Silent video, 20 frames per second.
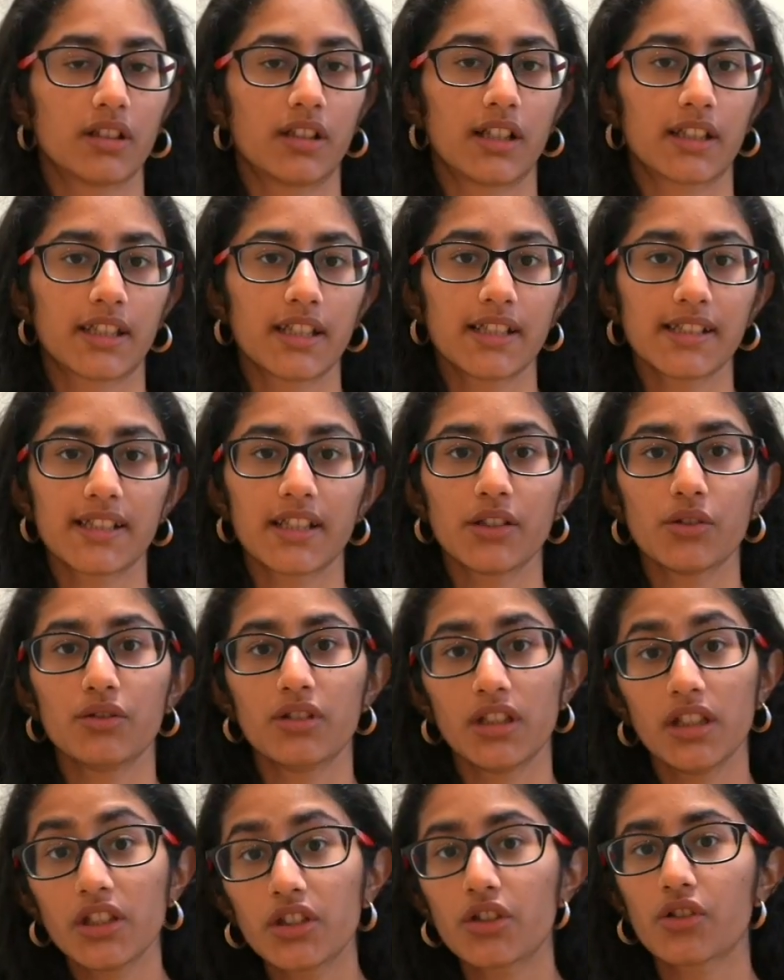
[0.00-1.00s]
uh, things that you
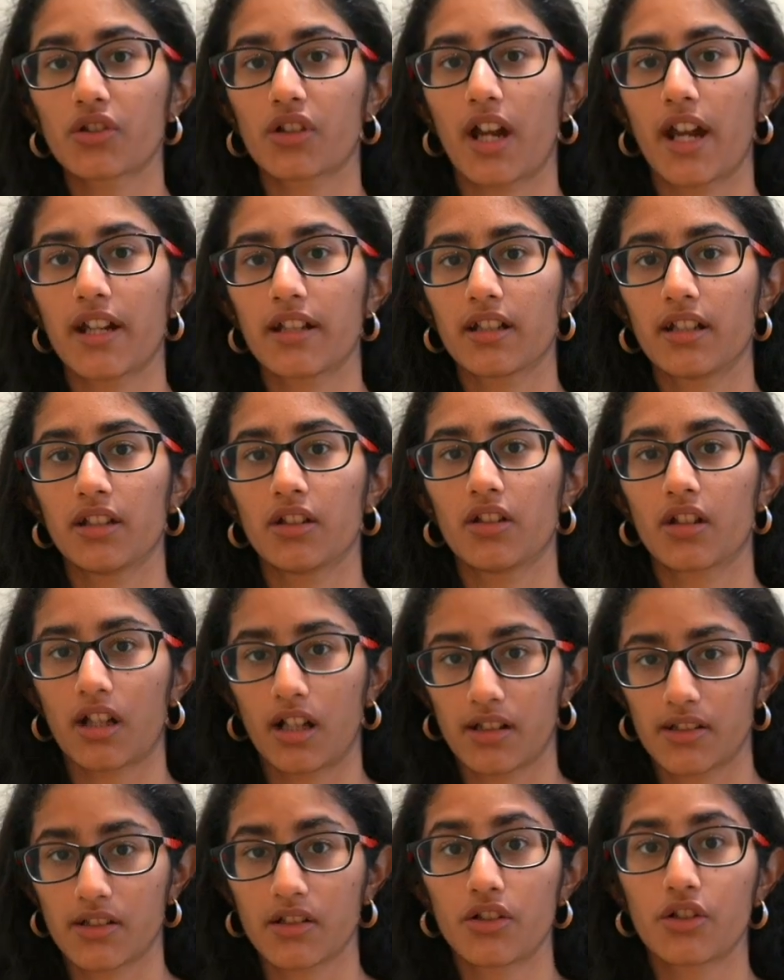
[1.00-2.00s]
need to write in your
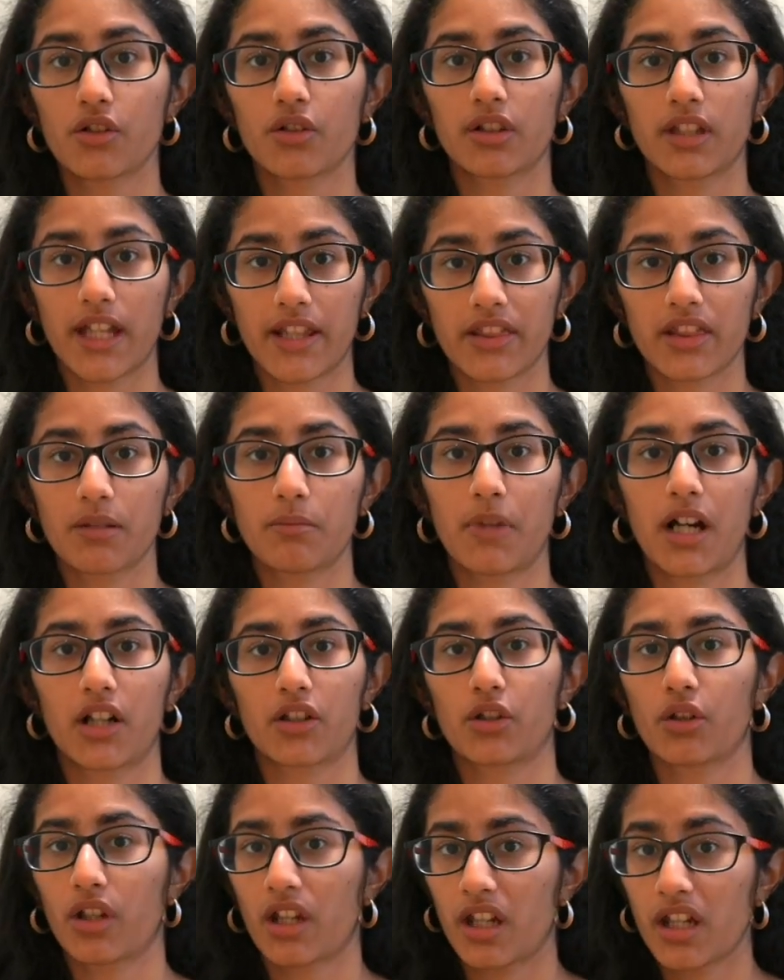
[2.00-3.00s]
answer to get the mark
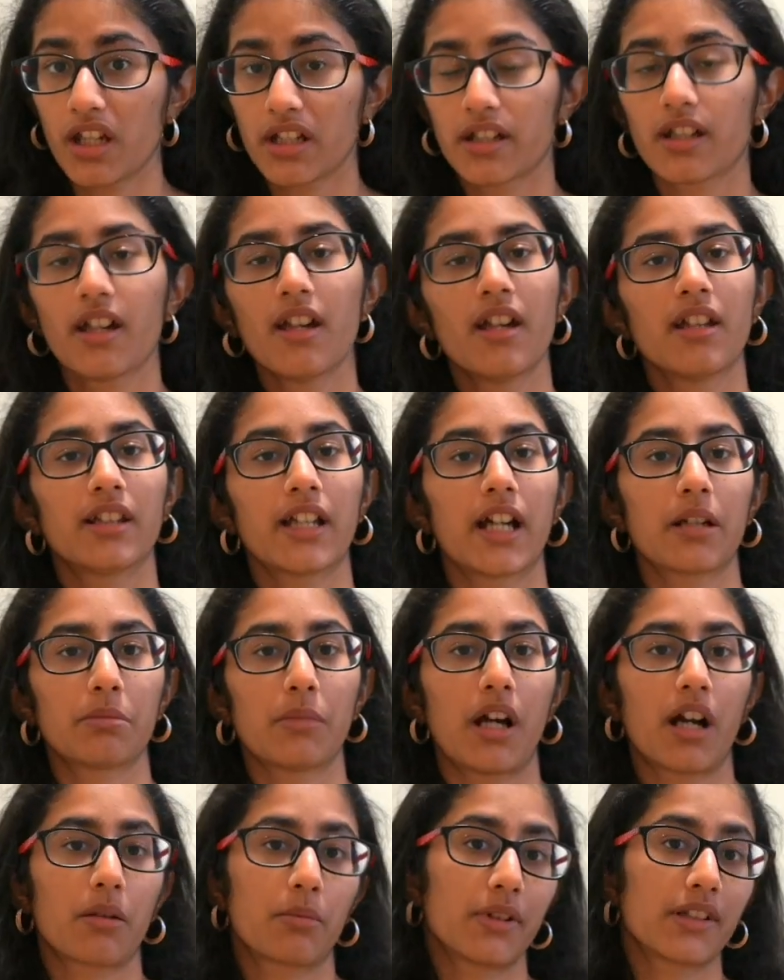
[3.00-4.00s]
to hit that
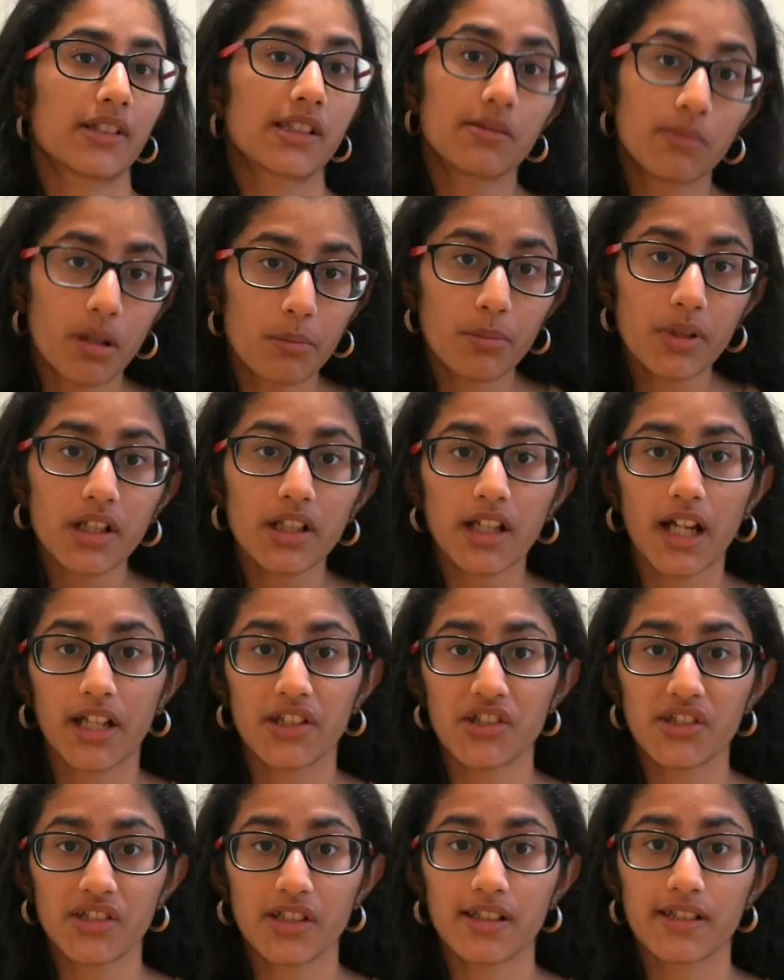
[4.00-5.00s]
mark because remember in
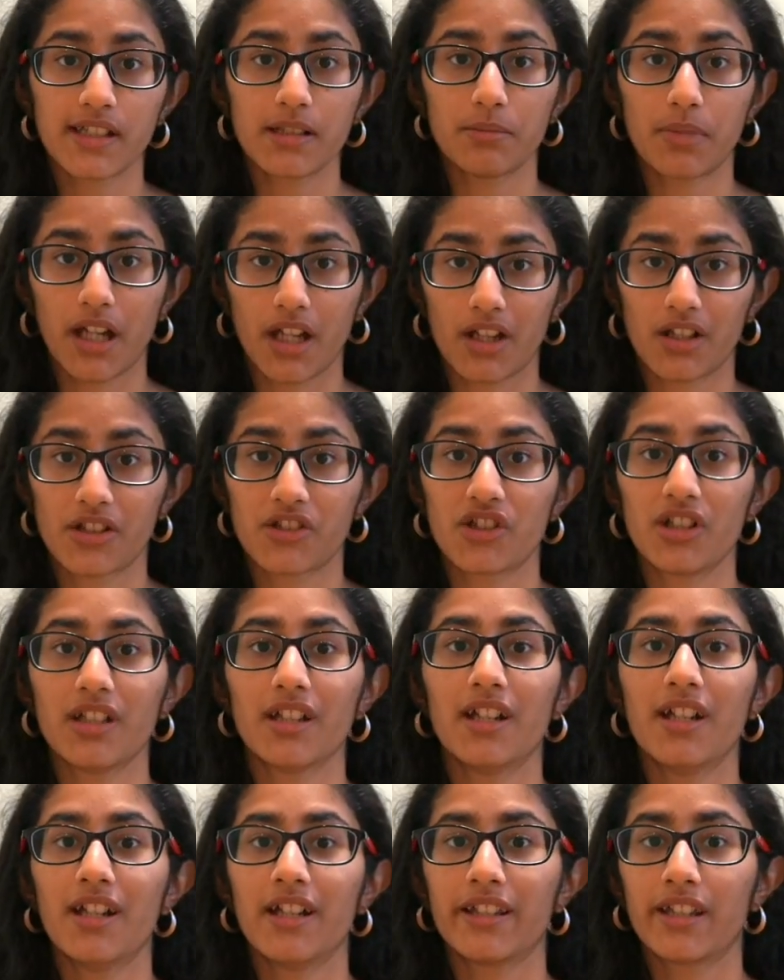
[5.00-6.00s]
IGCSE biology
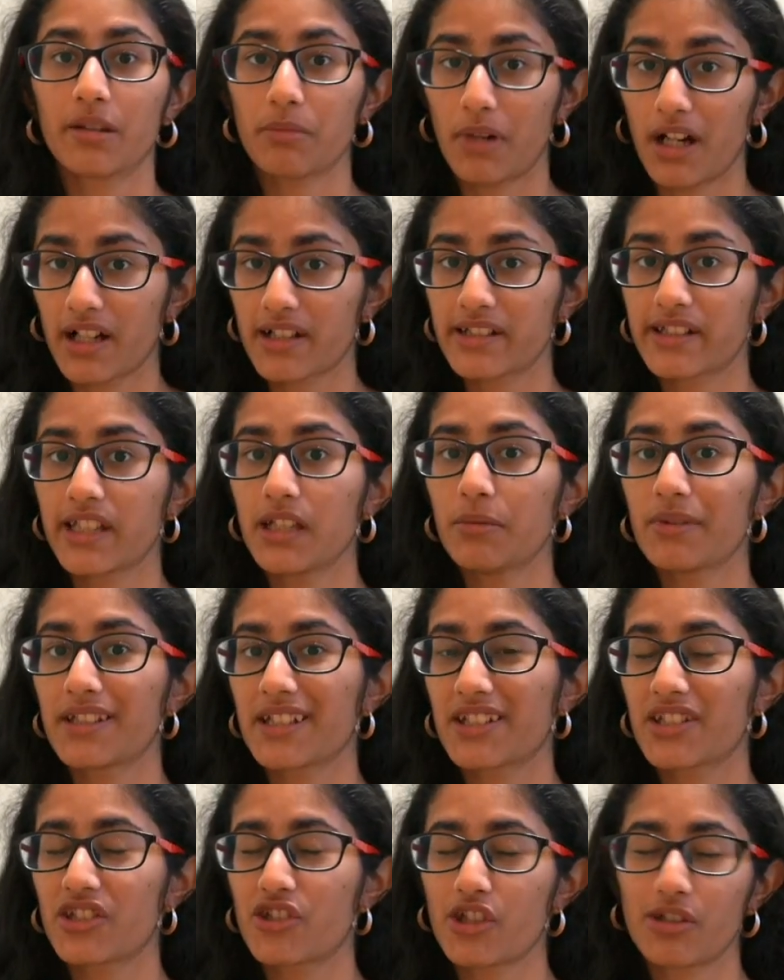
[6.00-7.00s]
the mark scheme is
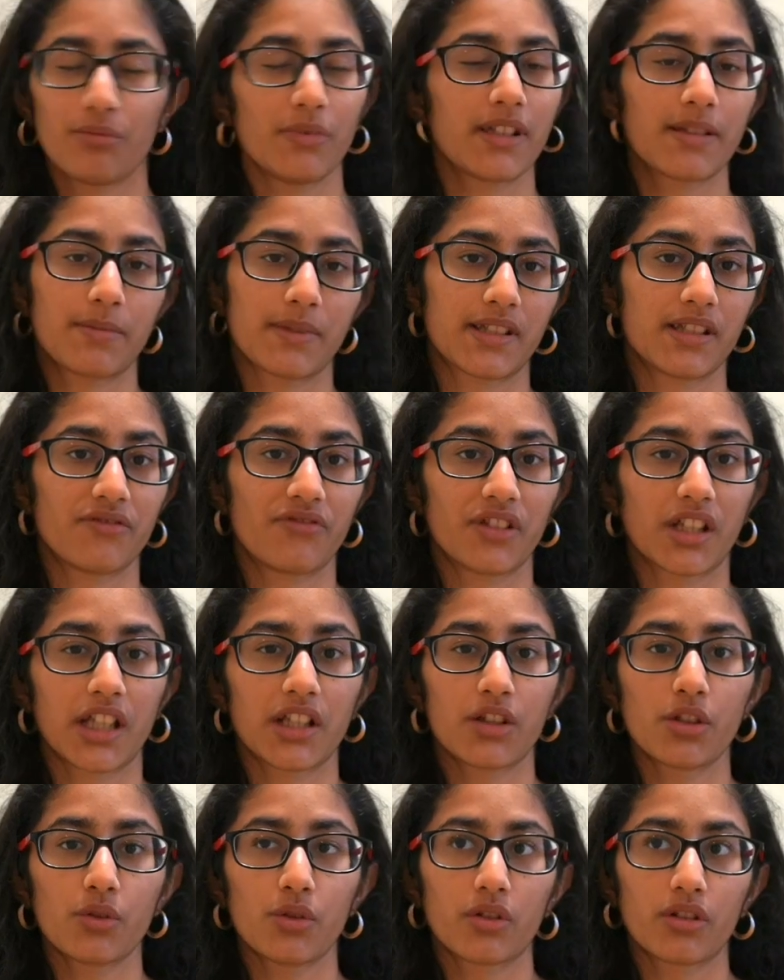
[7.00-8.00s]
extremely specific
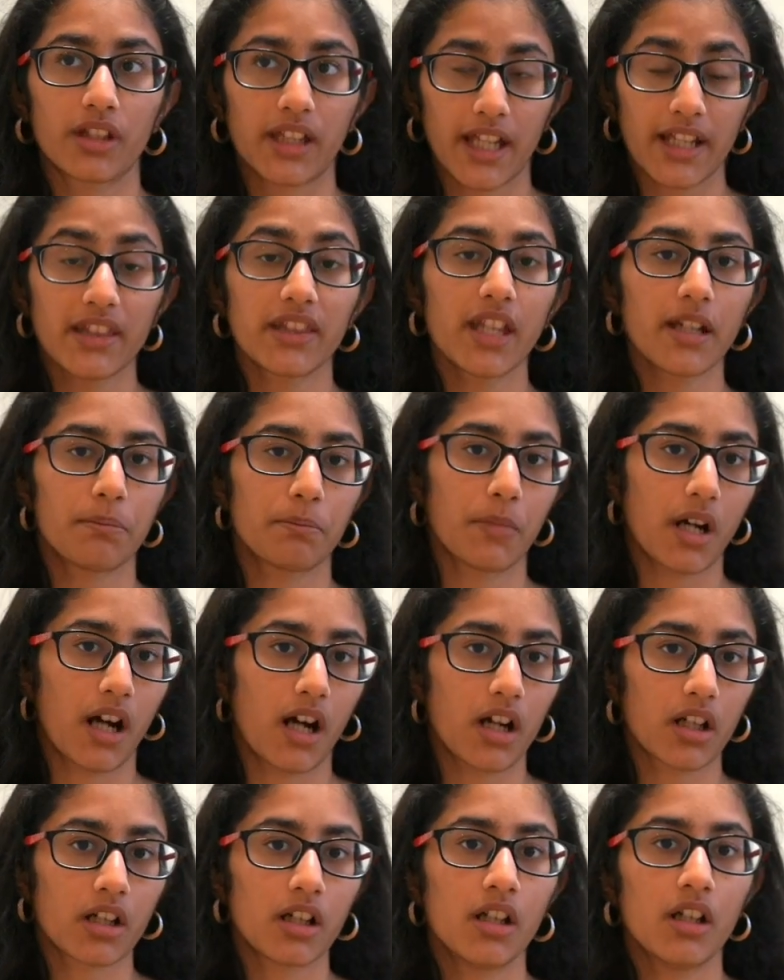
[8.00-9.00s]
and to get that
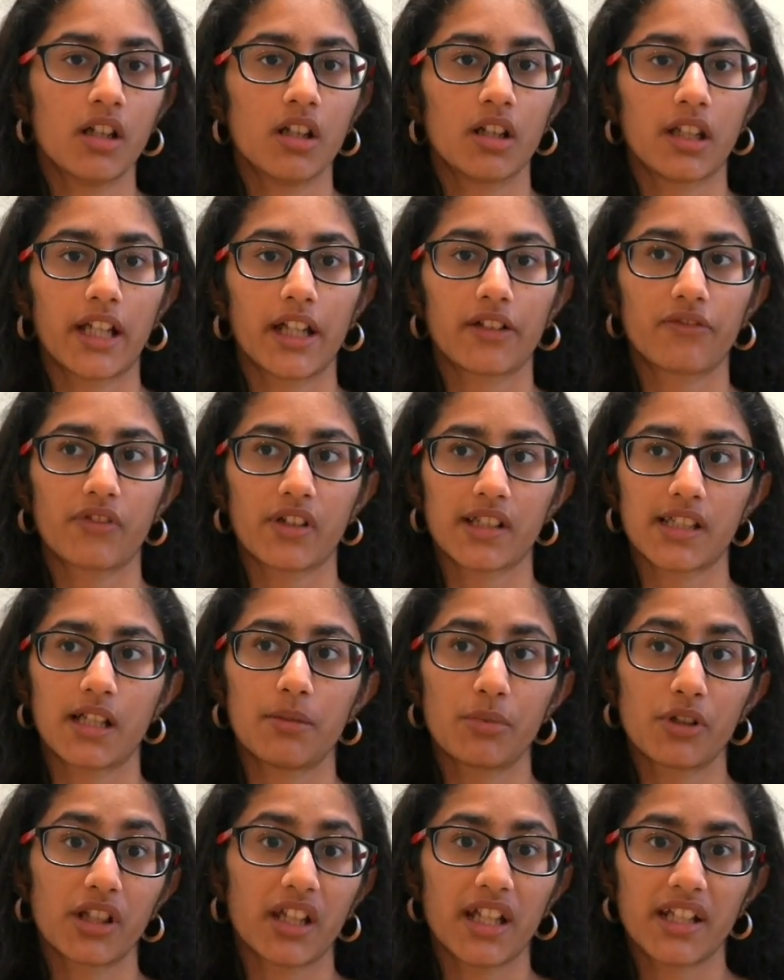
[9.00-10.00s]
mark like for
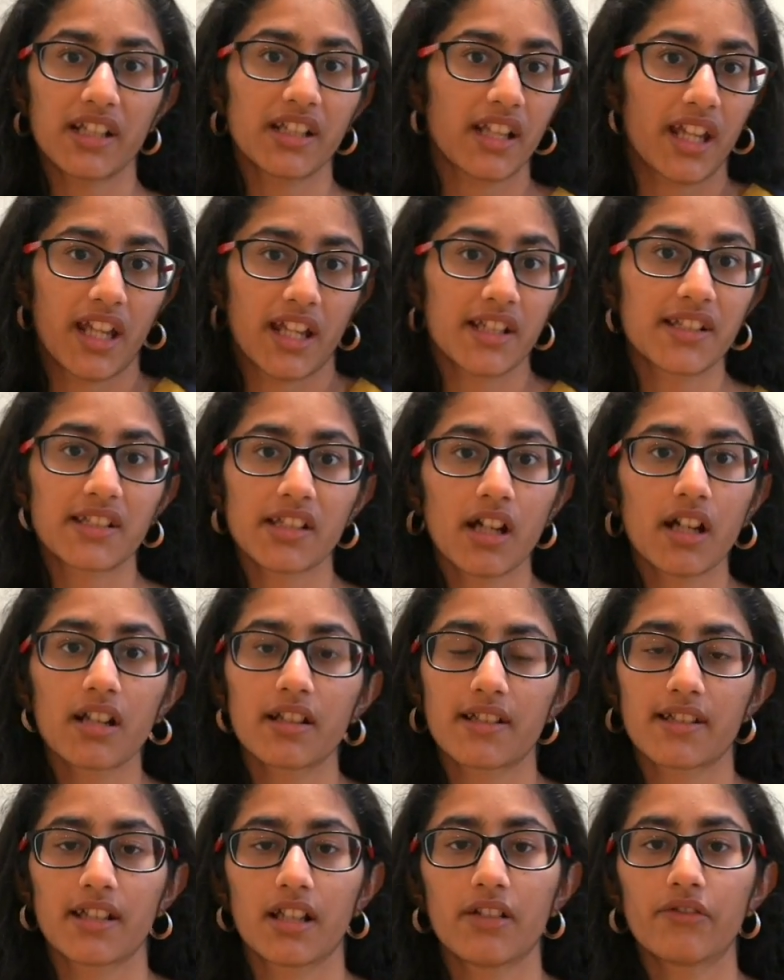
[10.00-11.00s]
example to get an A star
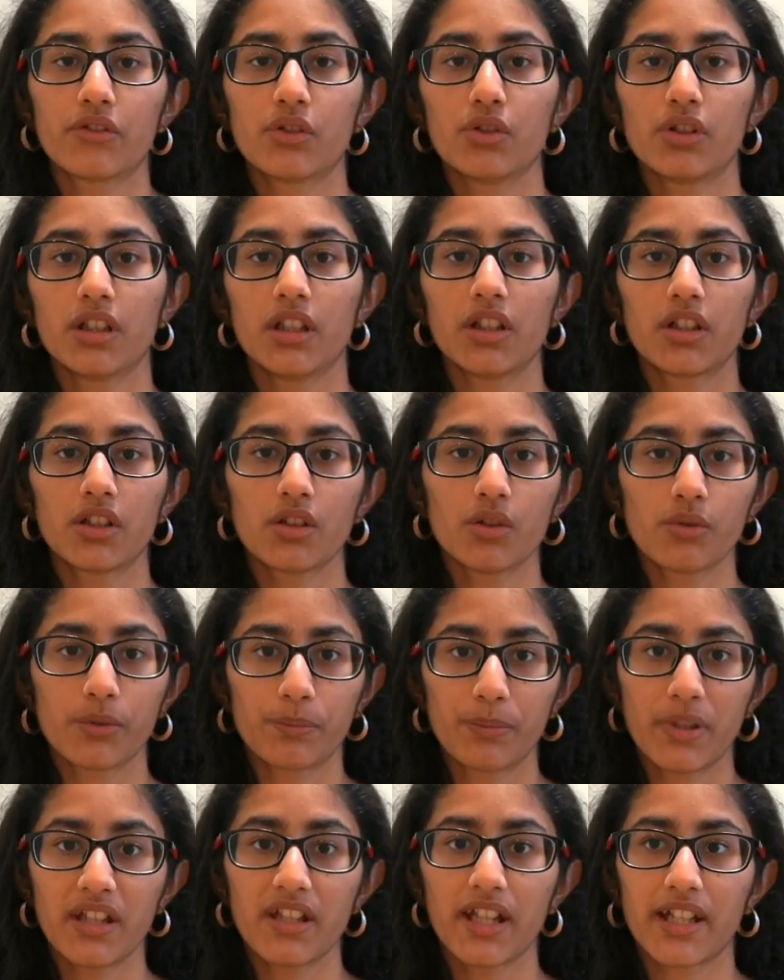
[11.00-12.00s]
itself you need to
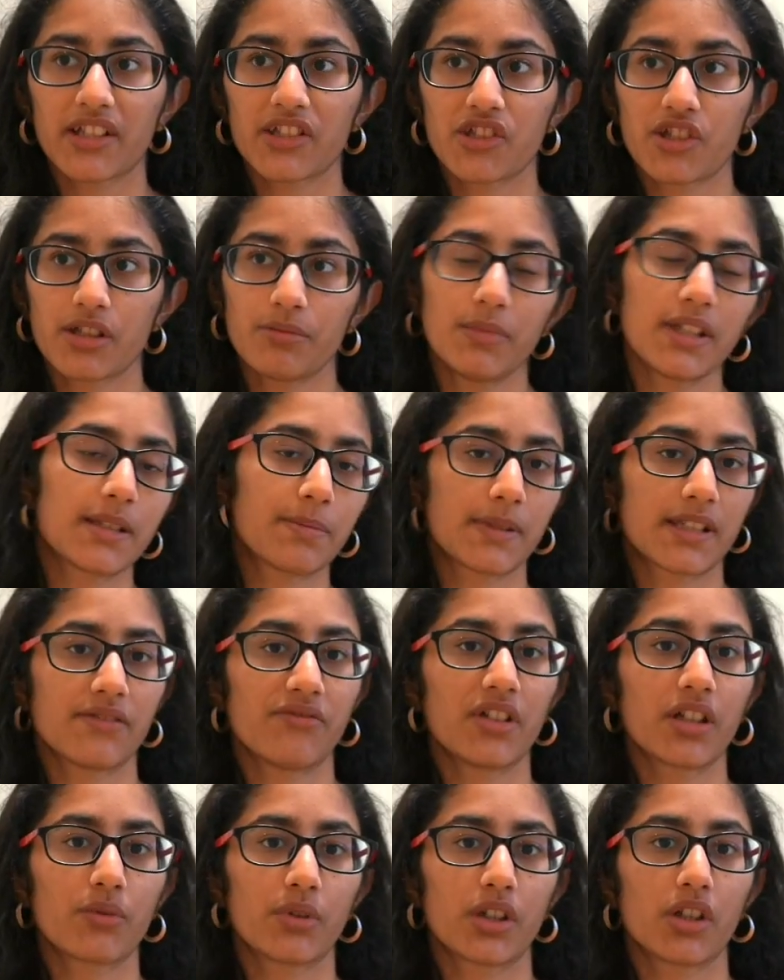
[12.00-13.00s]
be extremely
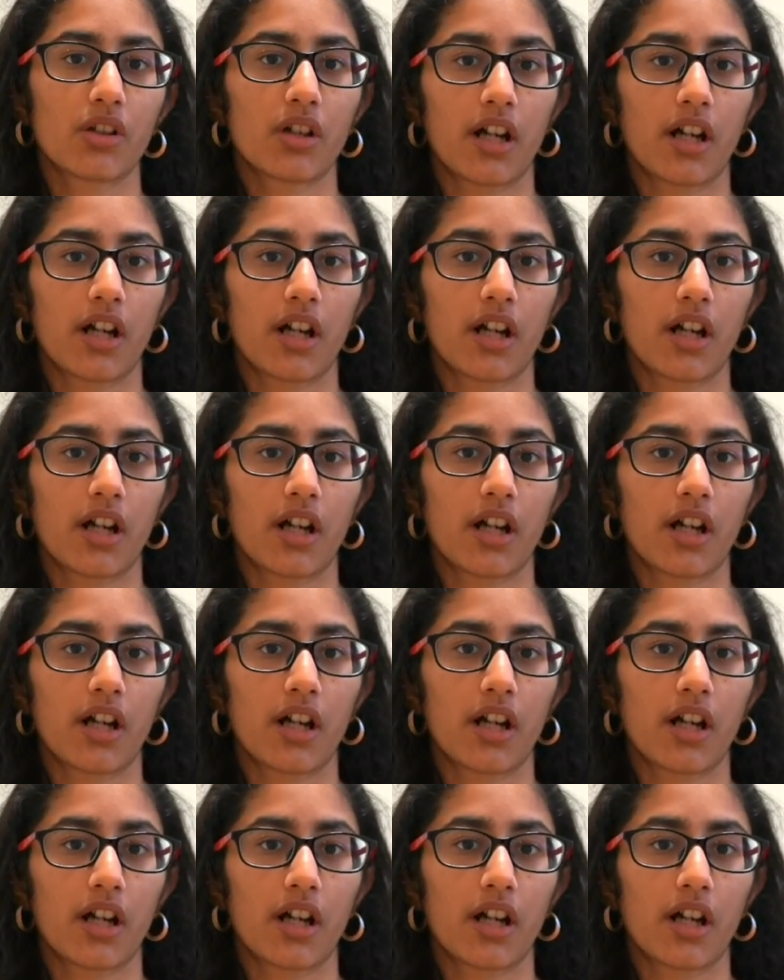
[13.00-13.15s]
specific with your